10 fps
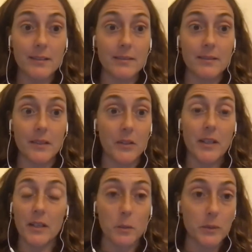their
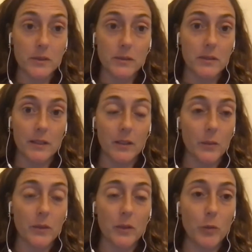kid was dealing
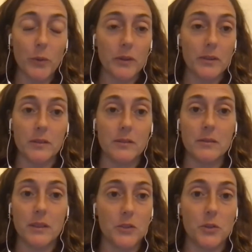with an opioids
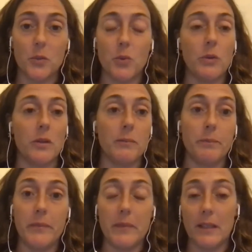issue or
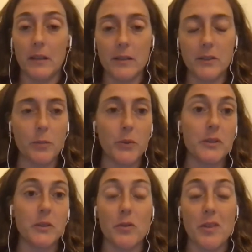they'd lost their
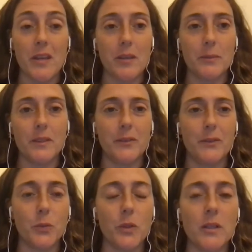person or they
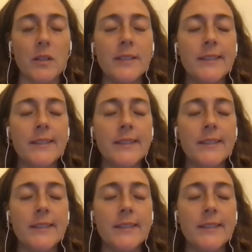themselves were.